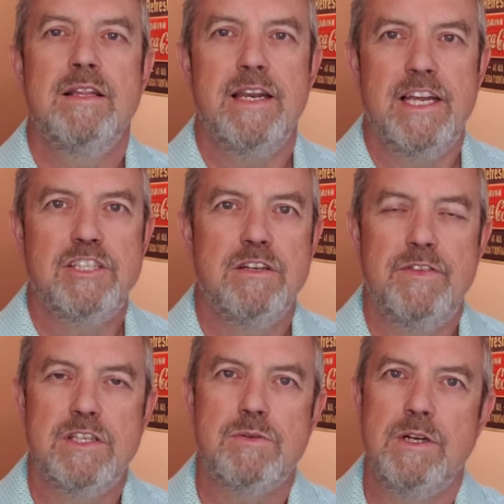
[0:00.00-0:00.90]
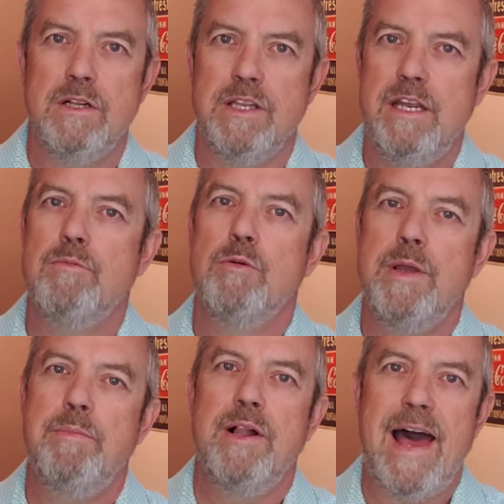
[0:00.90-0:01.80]
the nation of Israel and the Hebrew
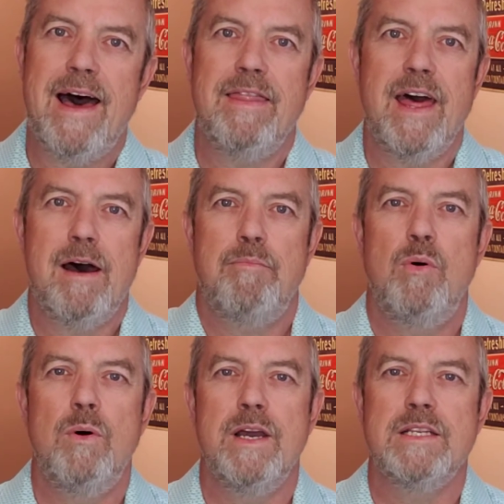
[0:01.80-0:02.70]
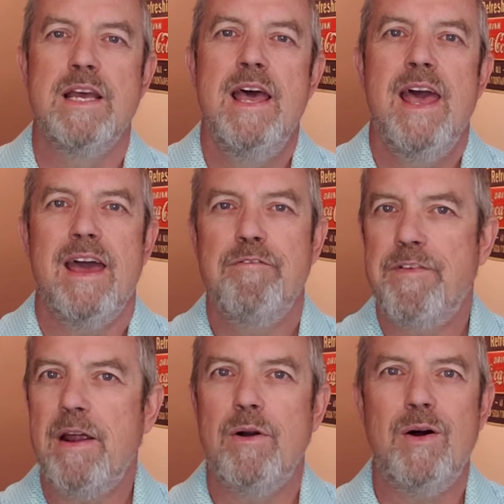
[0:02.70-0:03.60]
people at that point. And
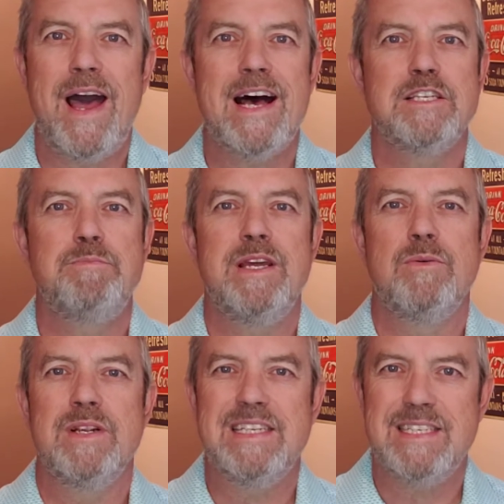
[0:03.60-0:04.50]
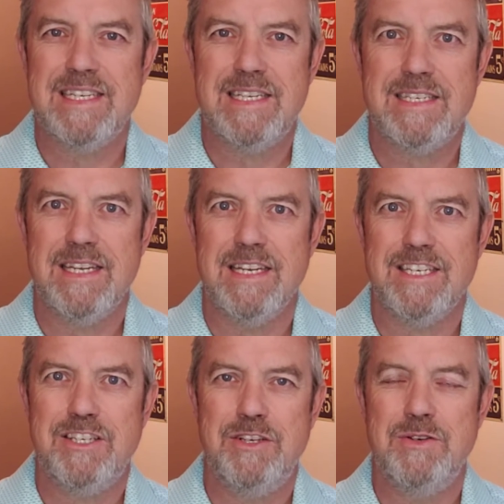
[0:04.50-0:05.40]
Pharaoh has been
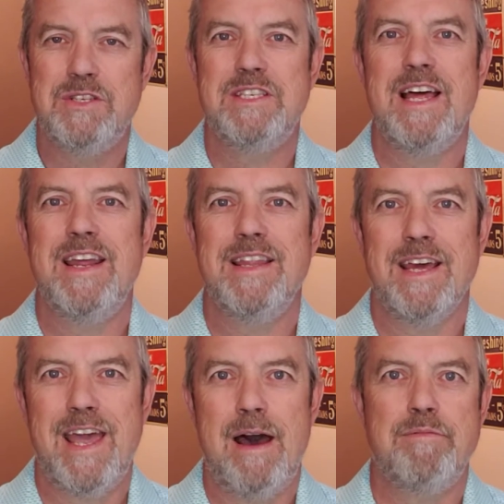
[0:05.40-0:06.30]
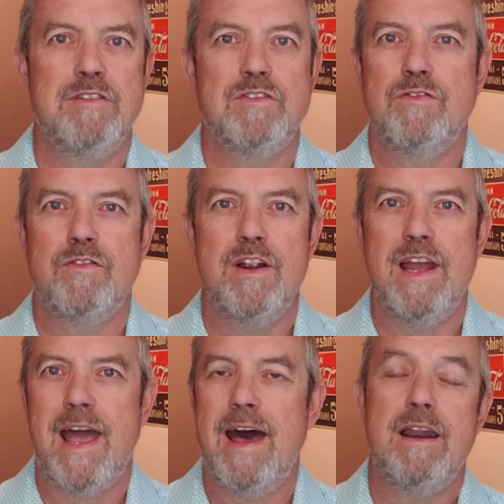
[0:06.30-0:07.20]
resistant to setting the captives
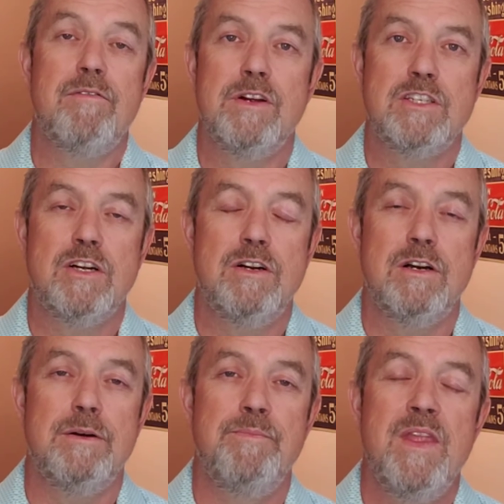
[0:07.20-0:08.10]
free at every turn.